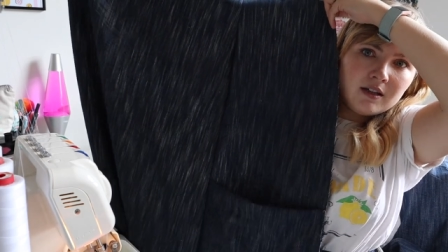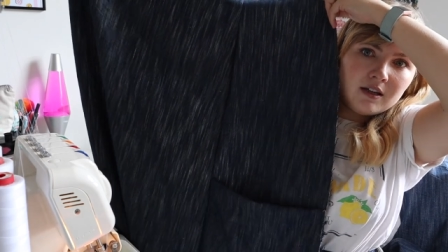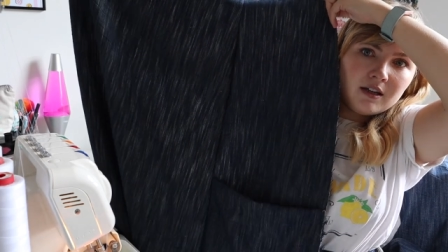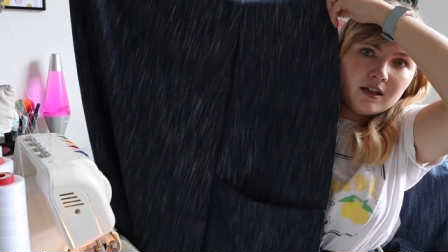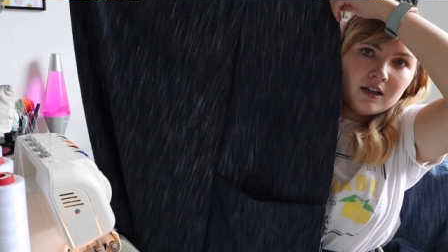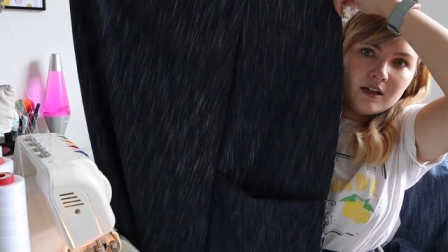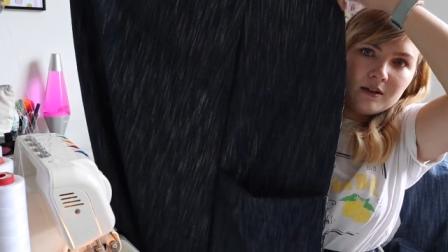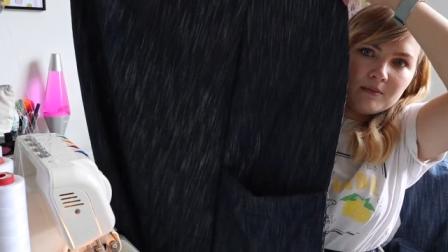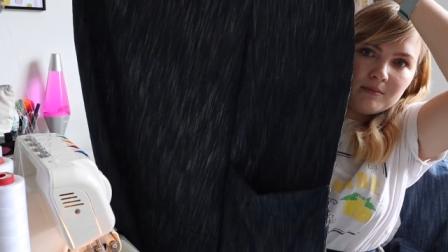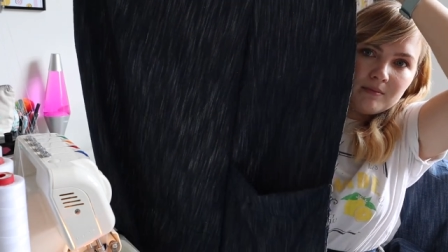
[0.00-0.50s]

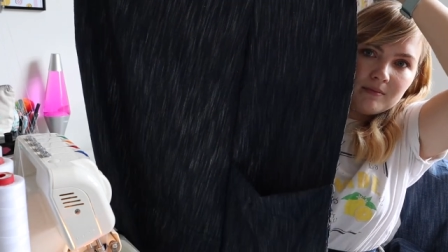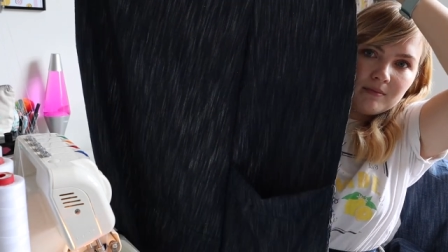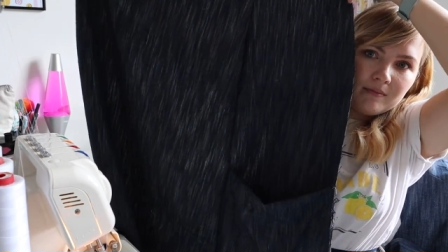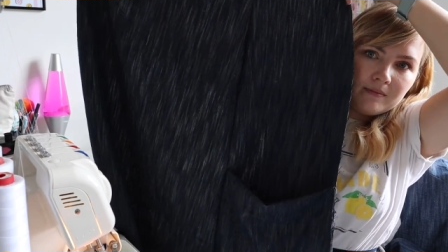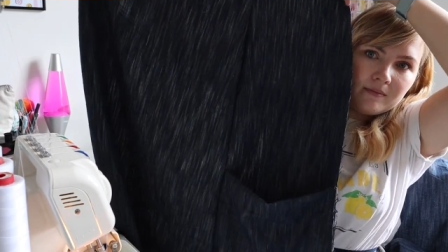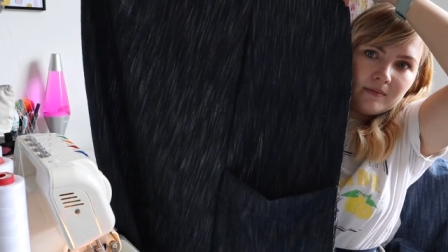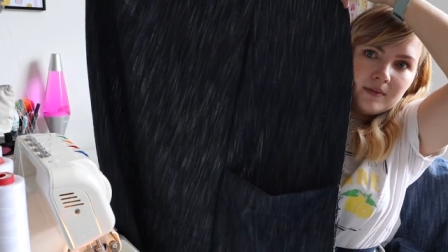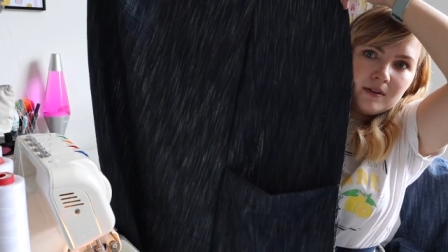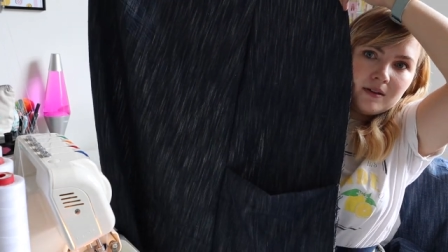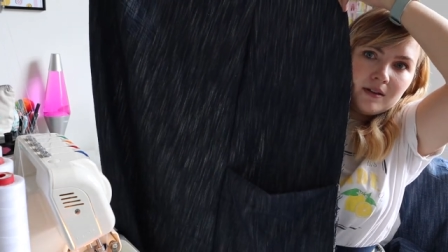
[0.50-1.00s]
um,
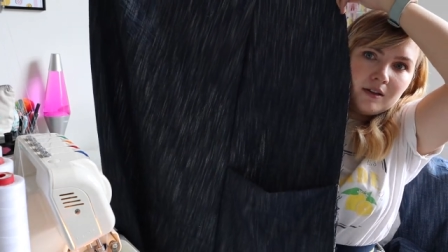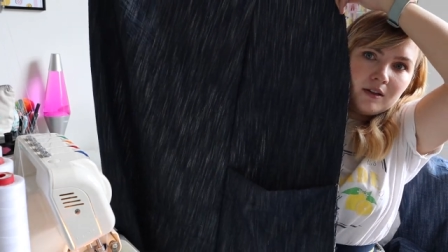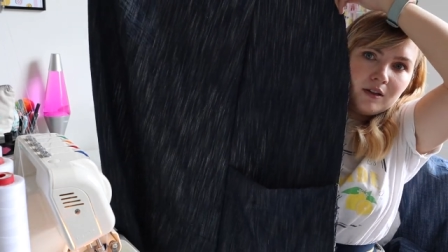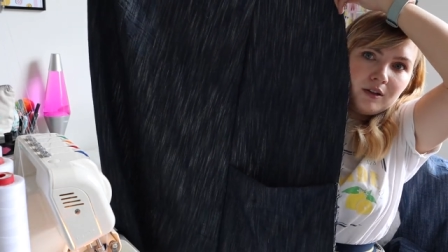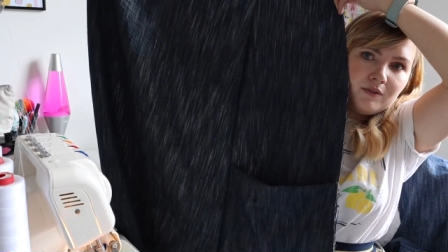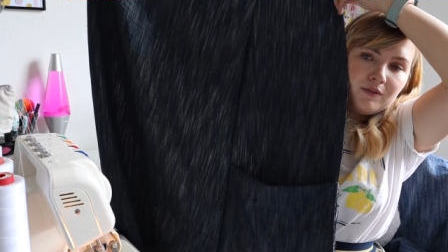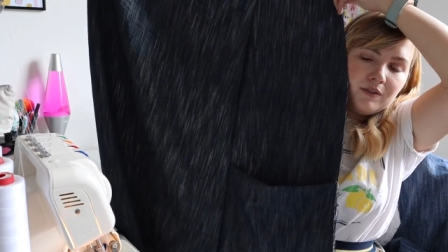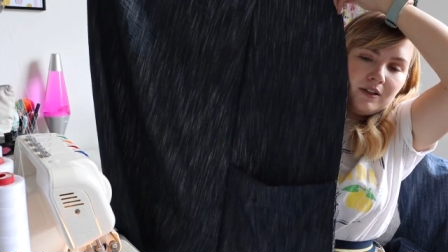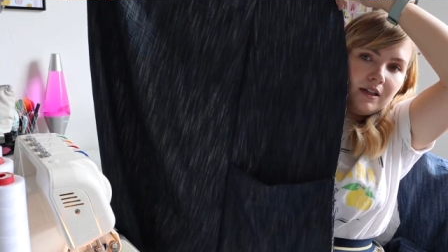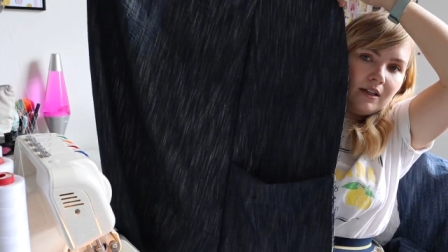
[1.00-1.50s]
and
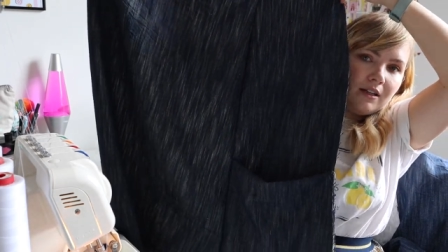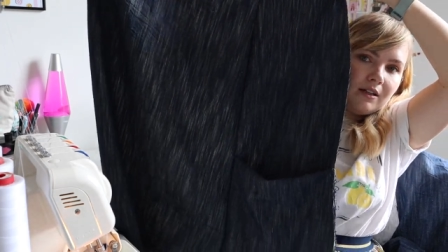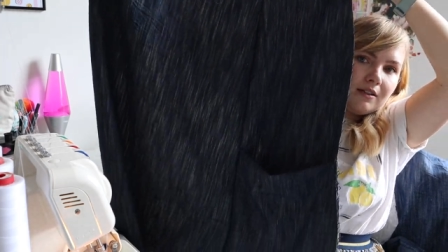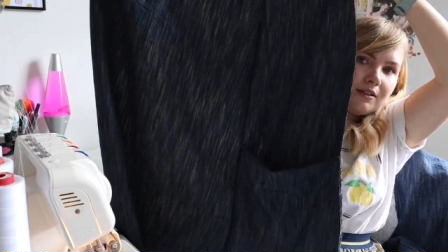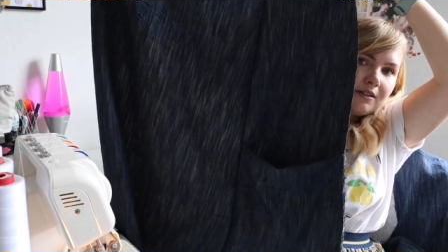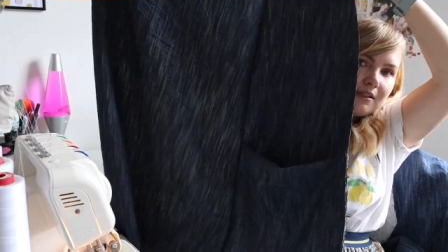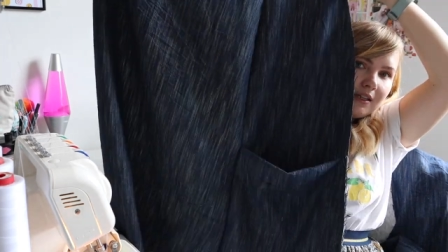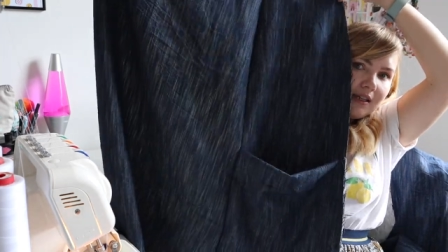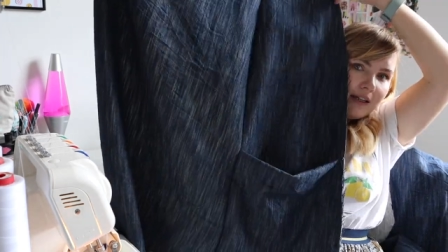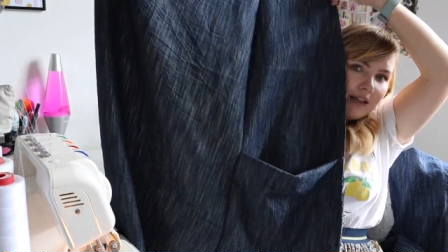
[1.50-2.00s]
hopefully you can
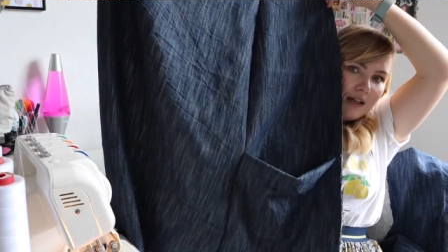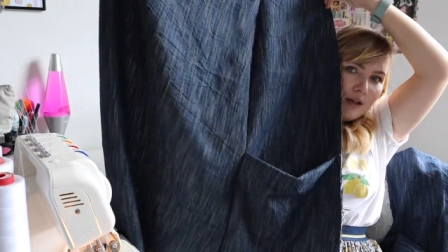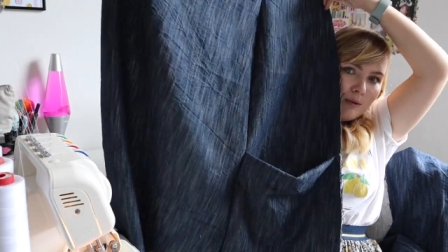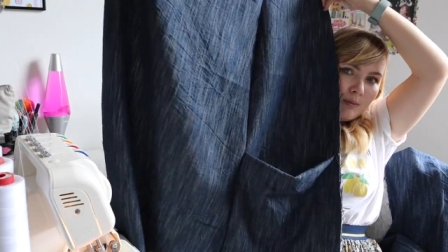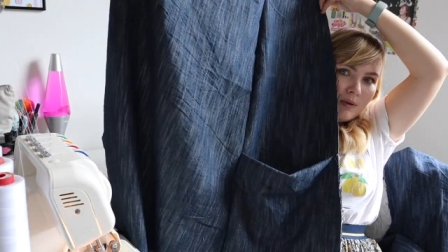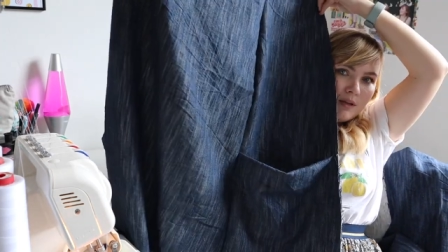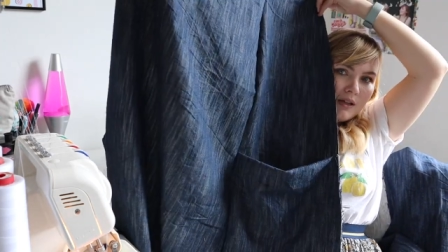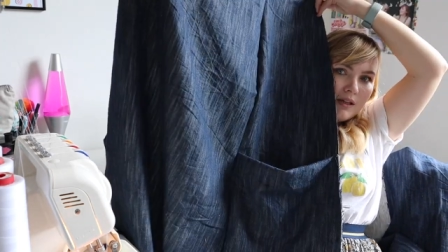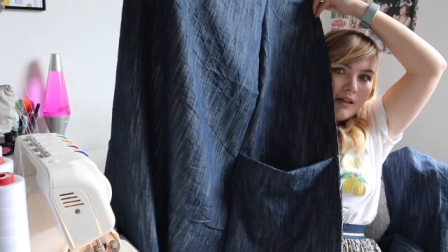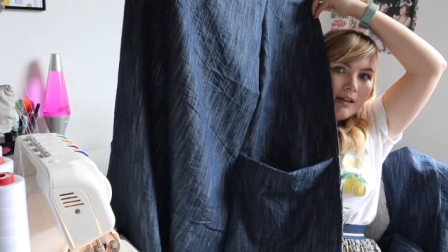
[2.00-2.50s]
see that. I'll
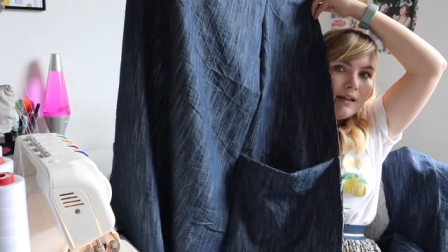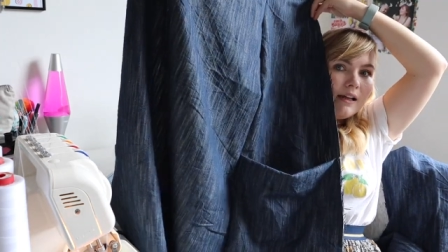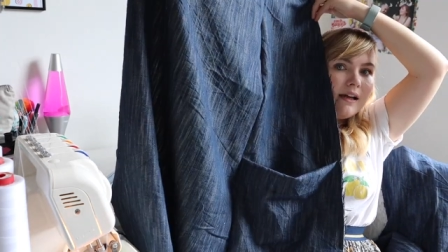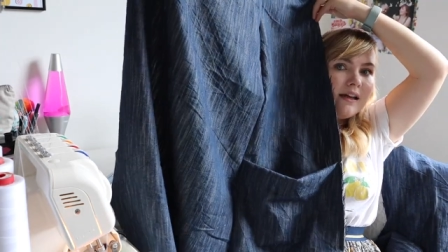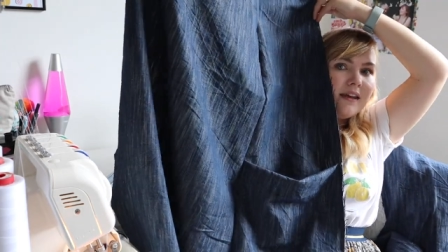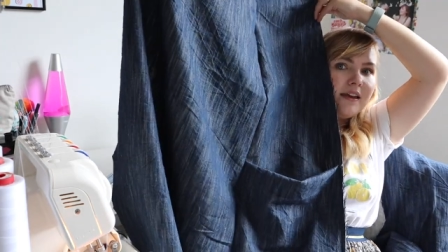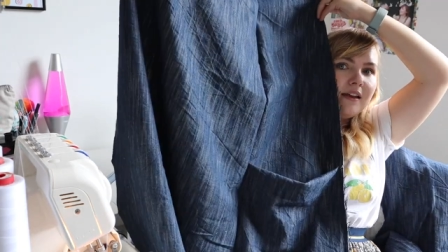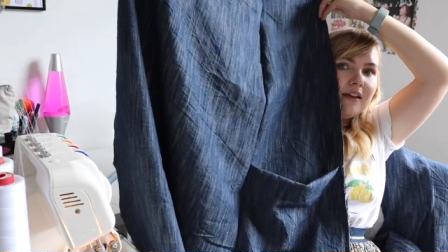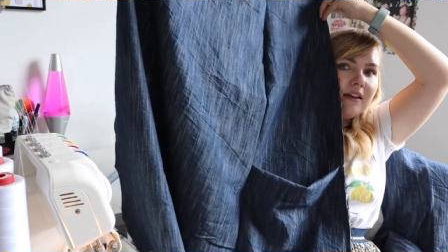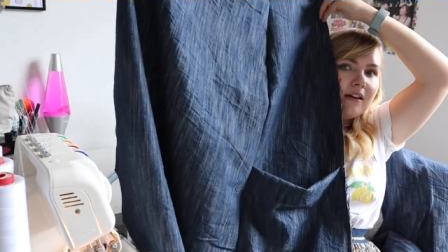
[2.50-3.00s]
put it in the
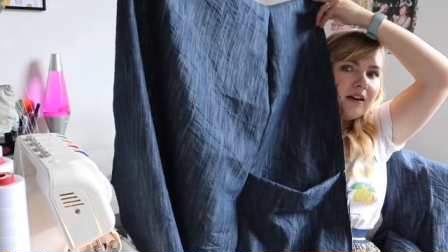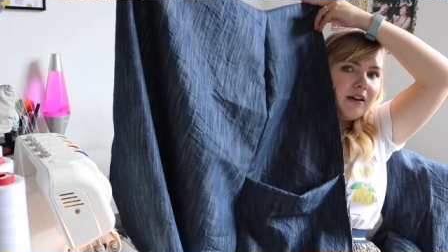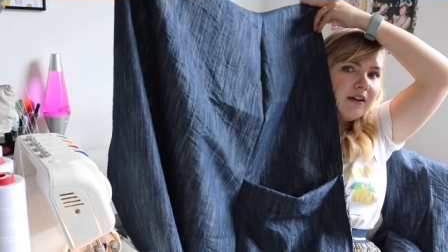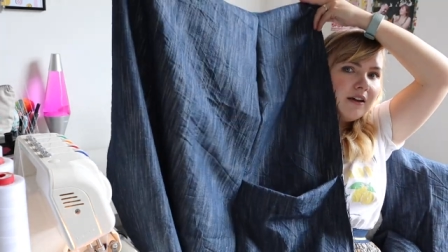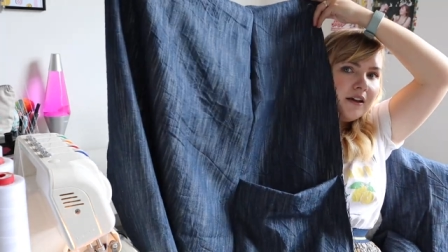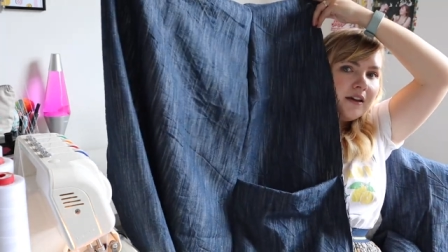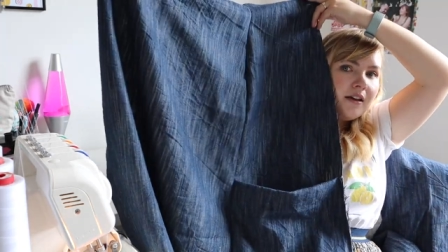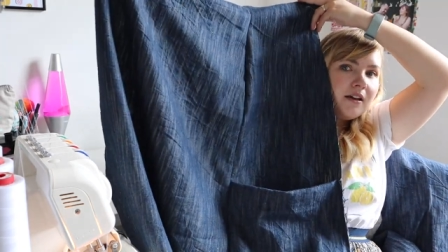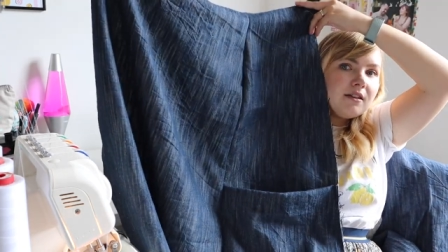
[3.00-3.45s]
light, there you go.